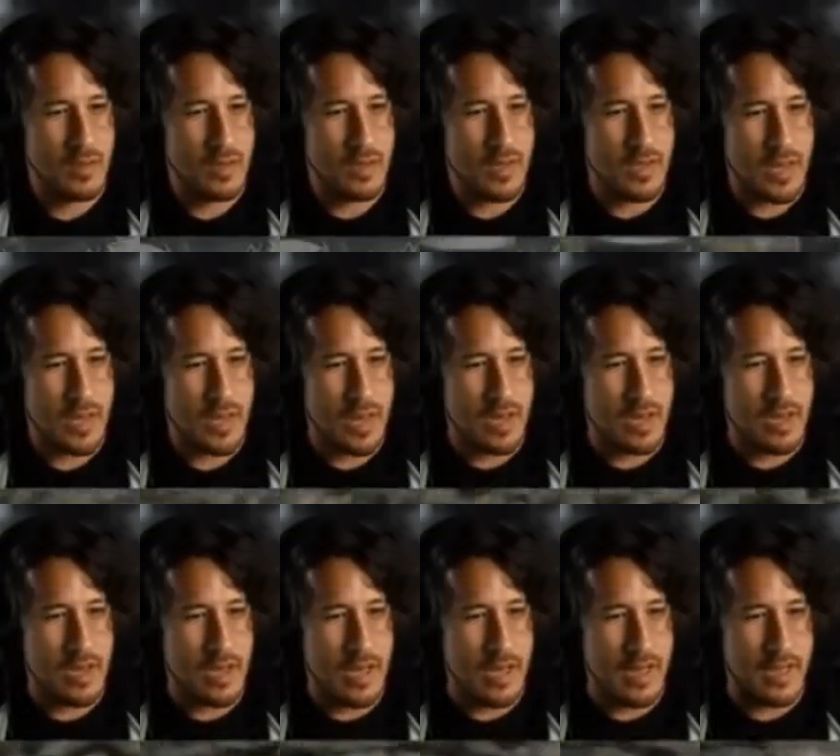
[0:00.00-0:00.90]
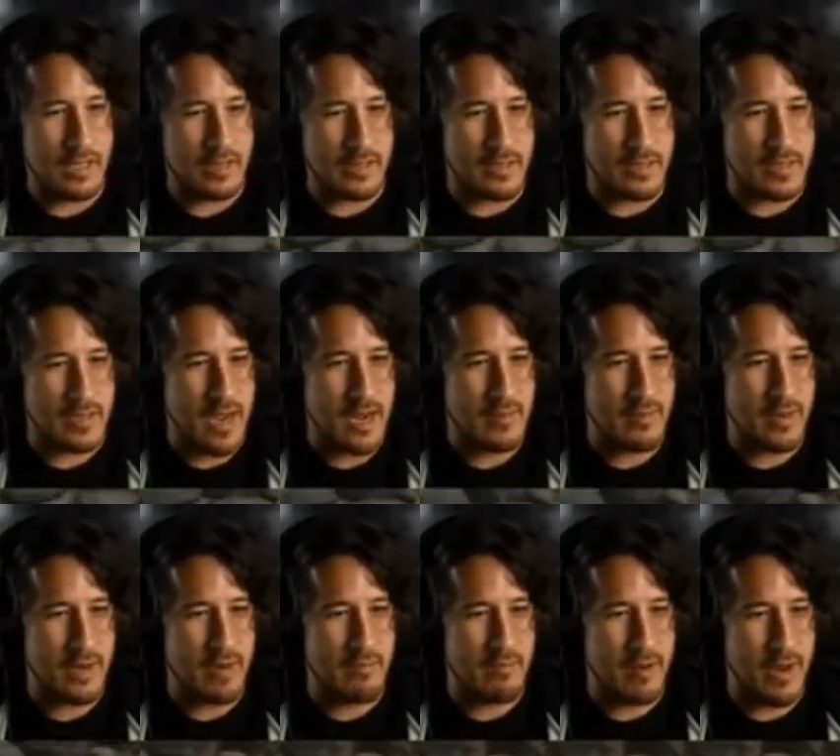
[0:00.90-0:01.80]
And I like the
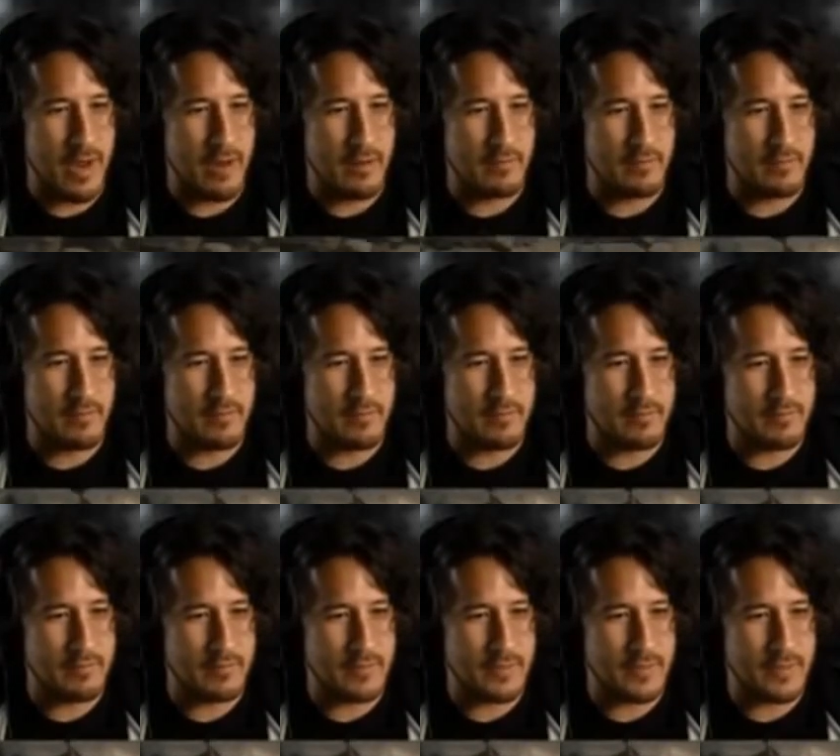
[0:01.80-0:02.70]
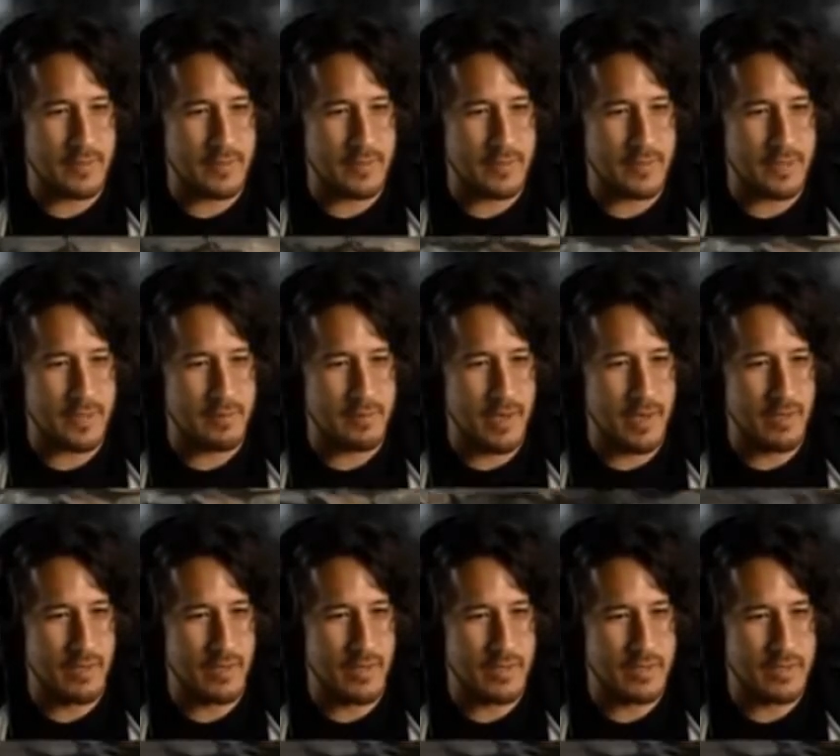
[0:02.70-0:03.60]
dynamite route. Let's see
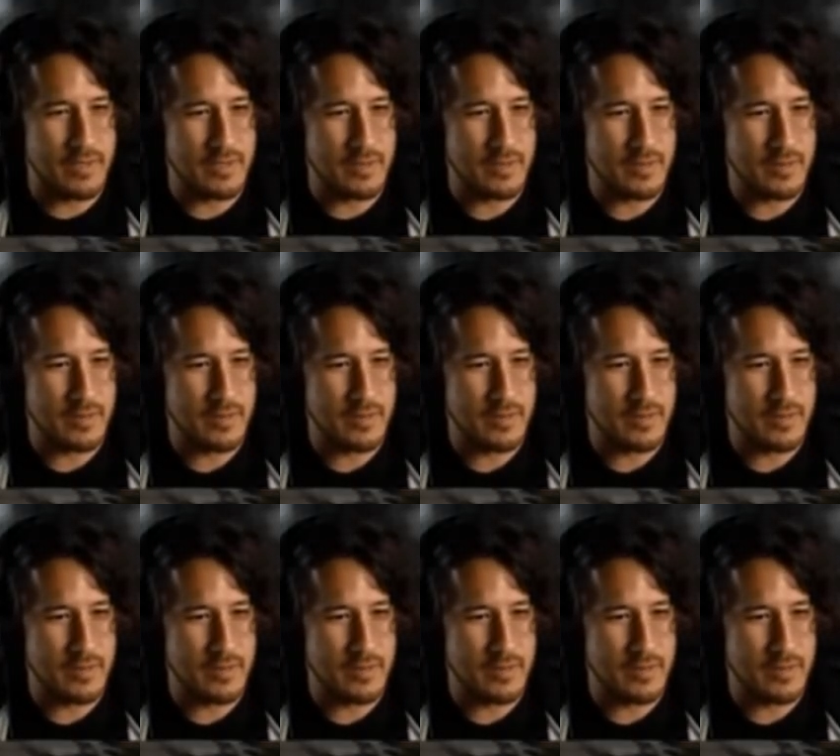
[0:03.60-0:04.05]
about this.